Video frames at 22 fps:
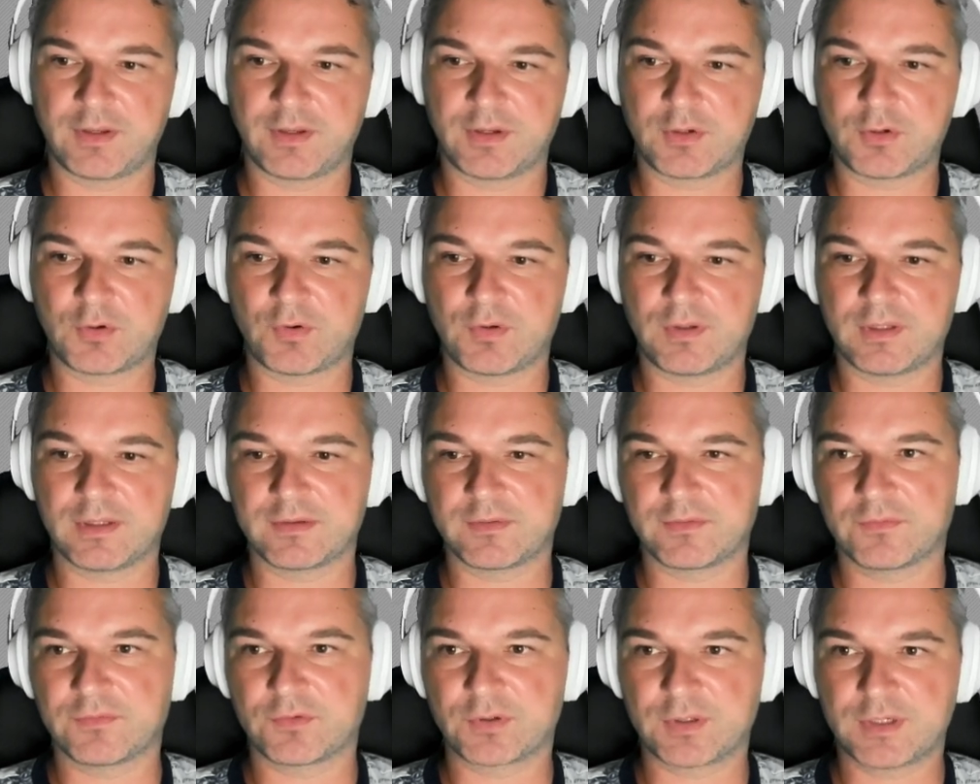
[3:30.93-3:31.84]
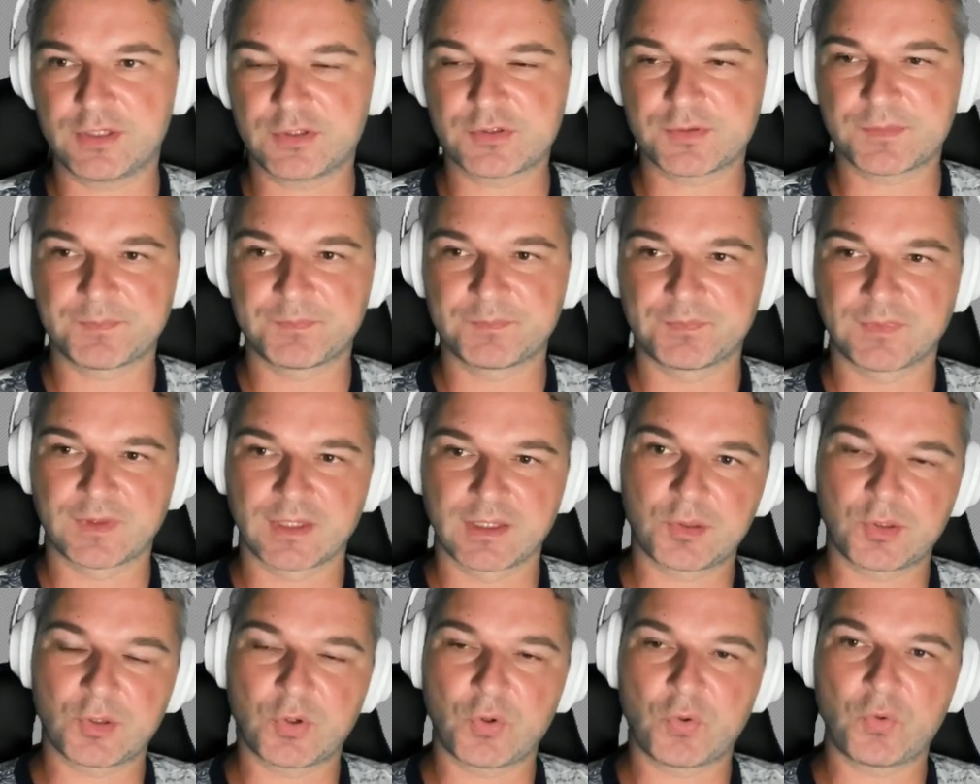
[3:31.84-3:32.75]
Then calling for each.
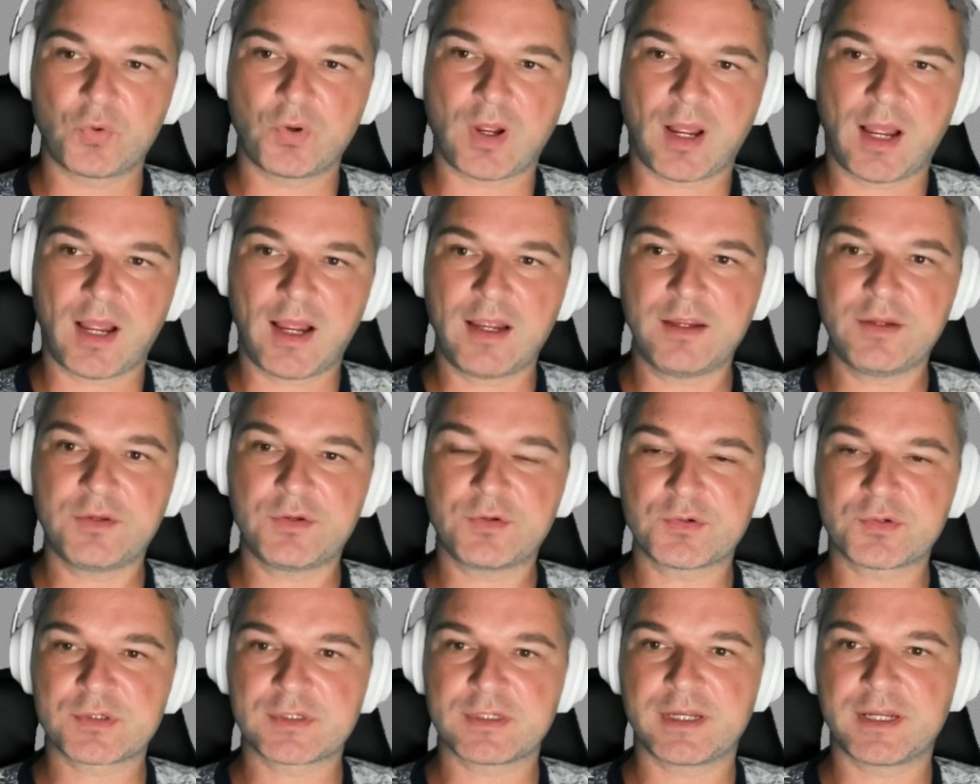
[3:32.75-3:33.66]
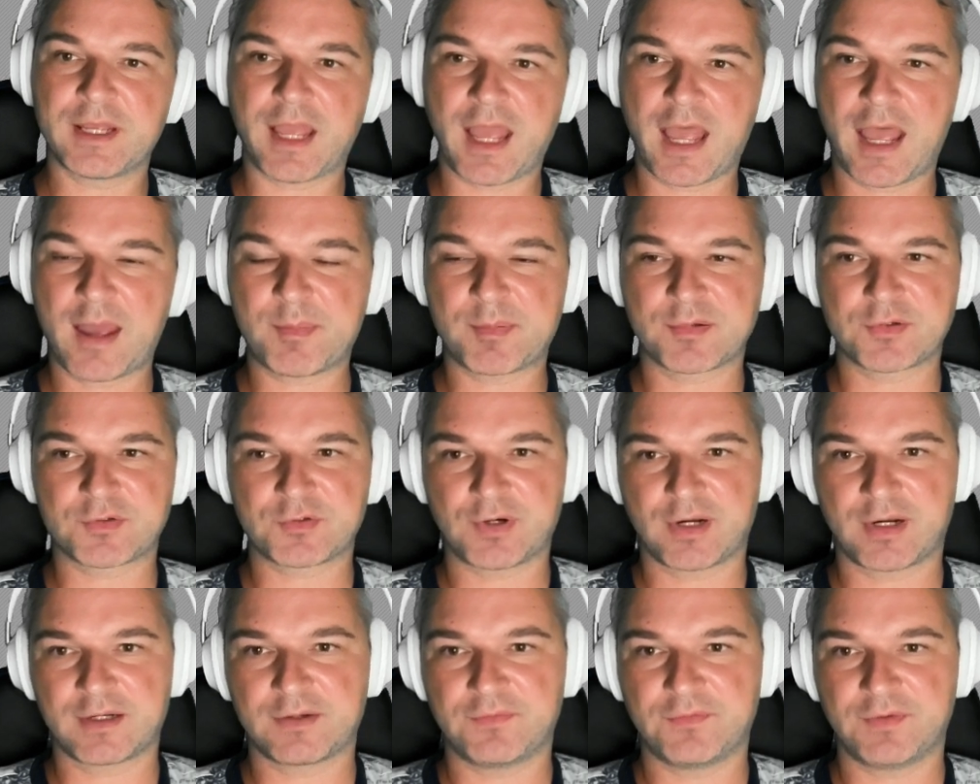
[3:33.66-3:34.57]
So I usually
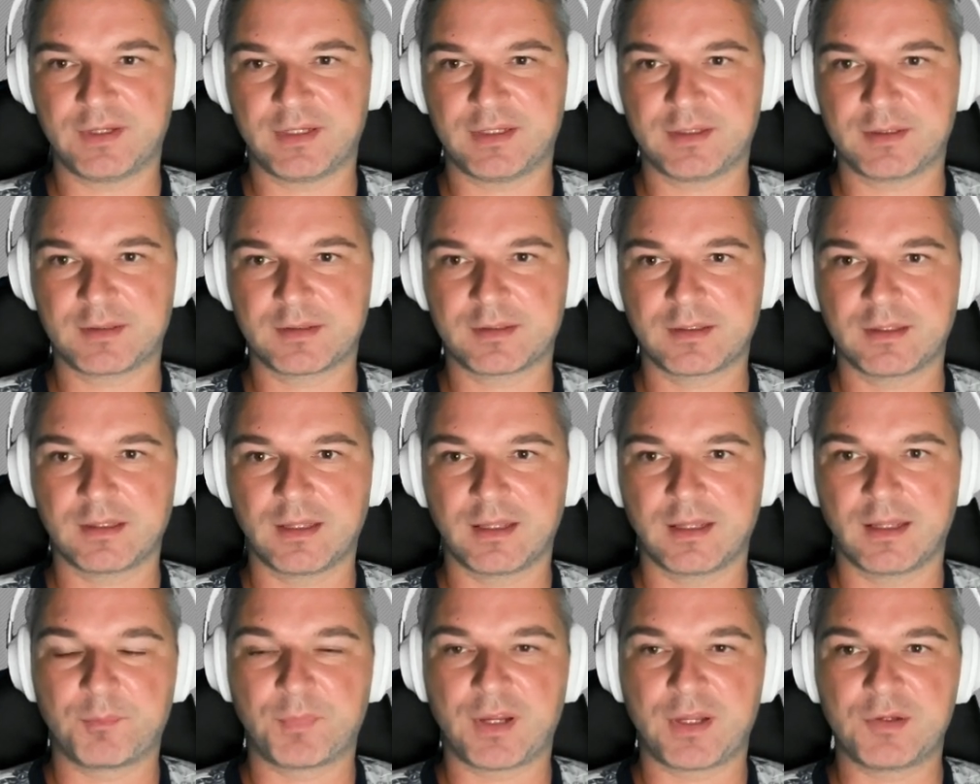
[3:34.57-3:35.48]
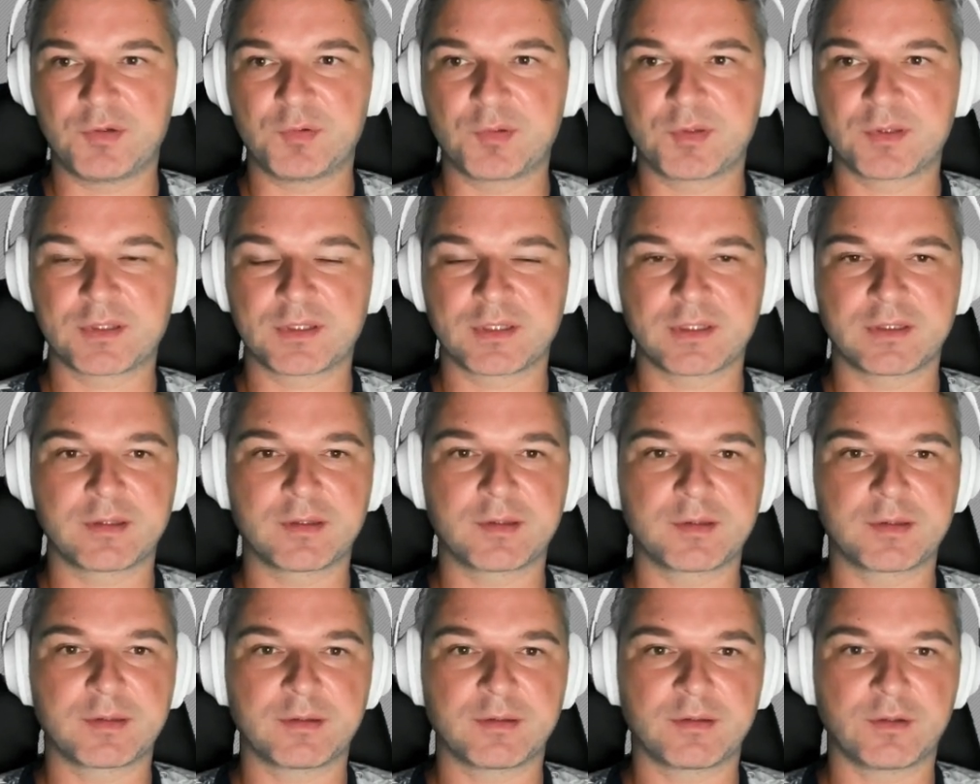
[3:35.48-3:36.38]
abstract this by
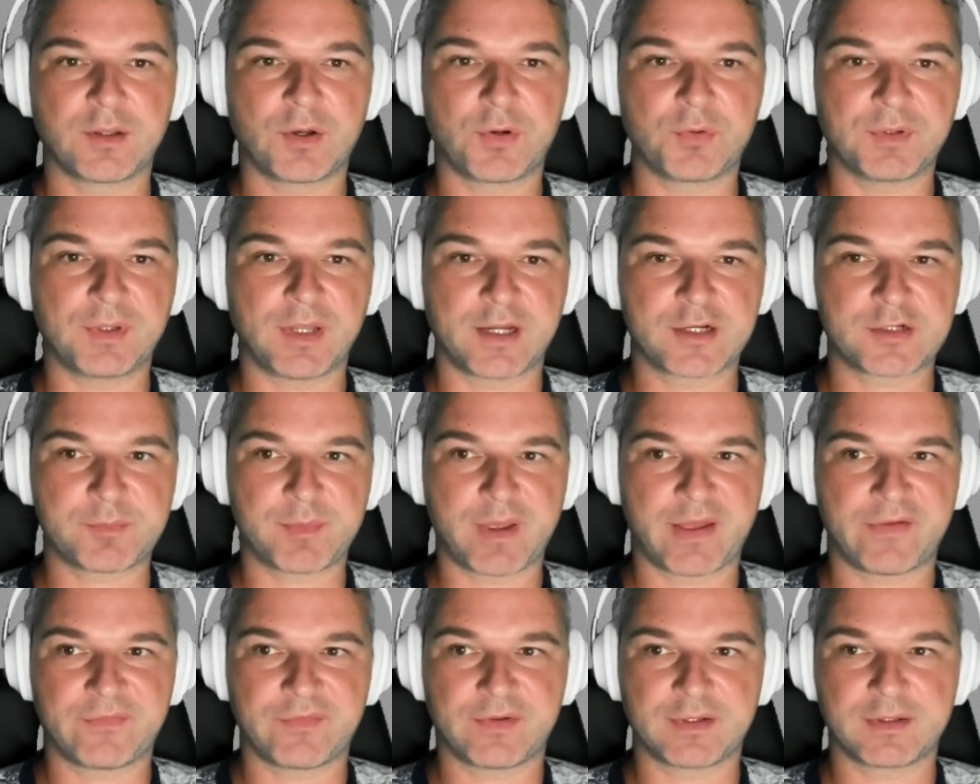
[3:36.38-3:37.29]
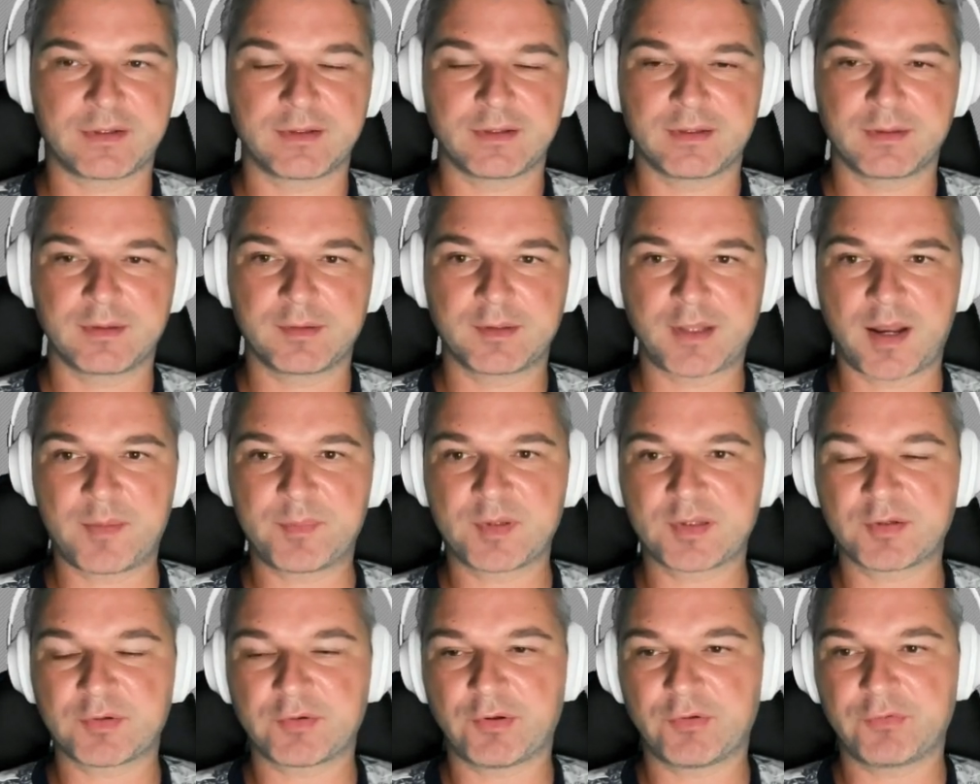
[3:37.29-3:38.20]
using Lodash method.
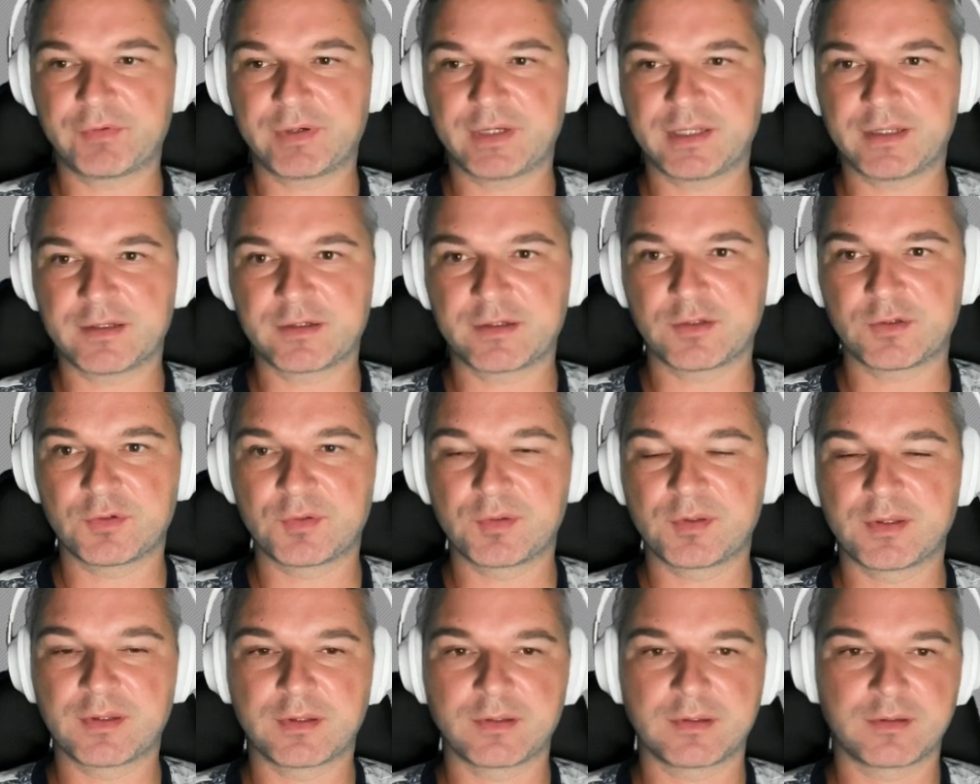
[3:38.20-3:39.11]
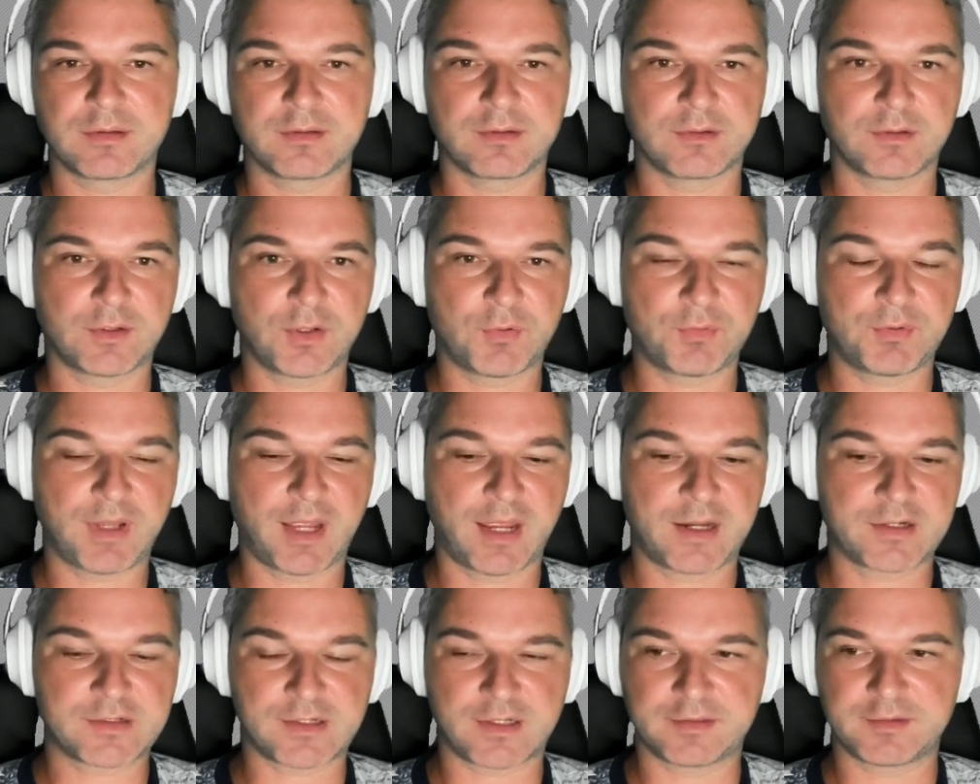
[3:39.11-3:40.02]
Cypress already includes
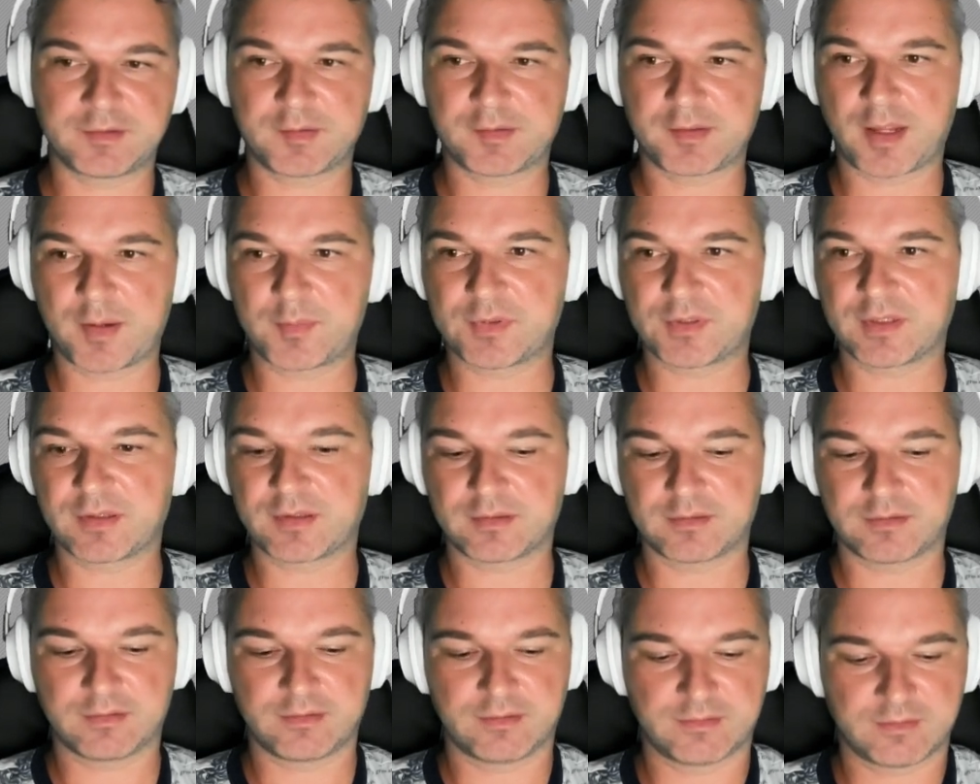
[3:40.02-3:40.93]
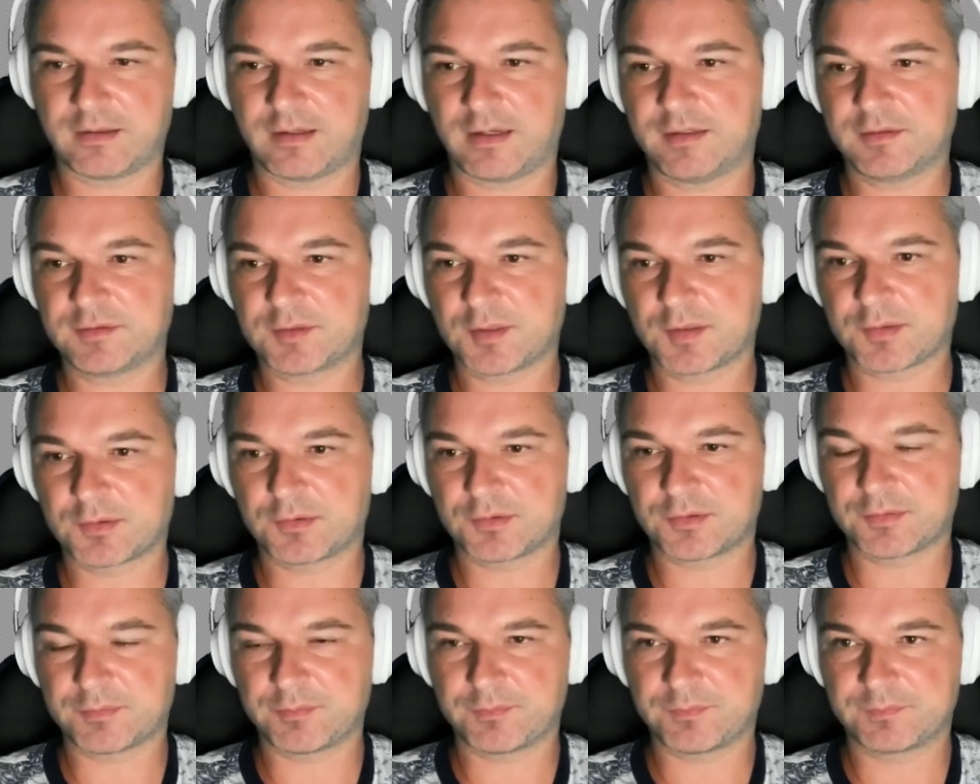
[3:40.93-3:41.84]
Lodash under Cypress
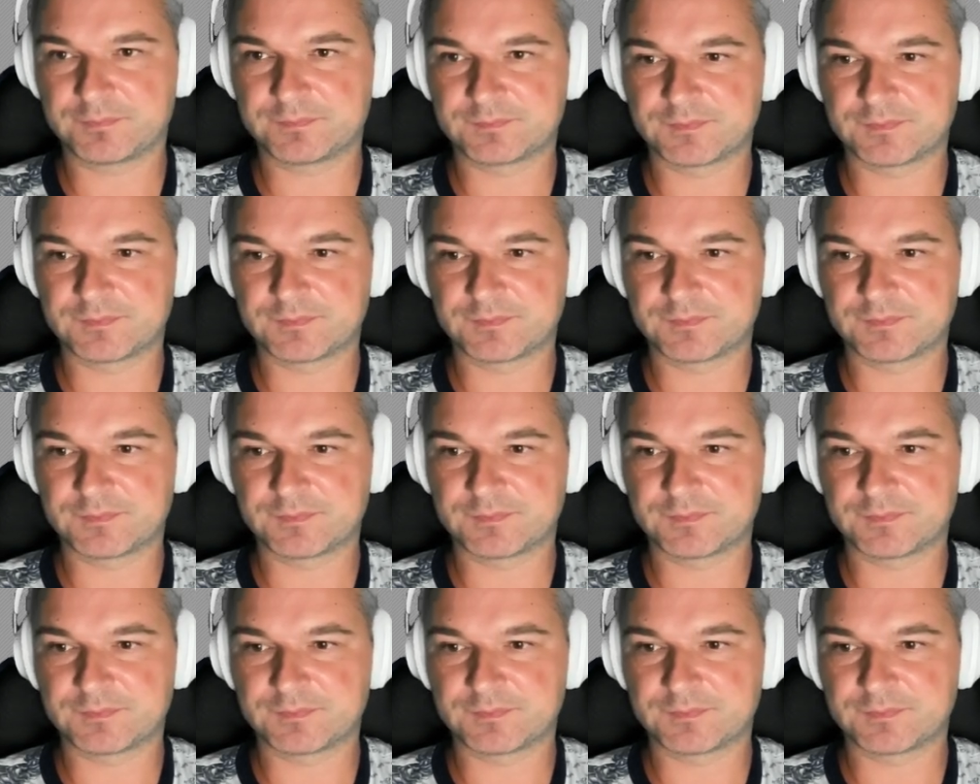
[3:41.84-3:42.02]
underscore.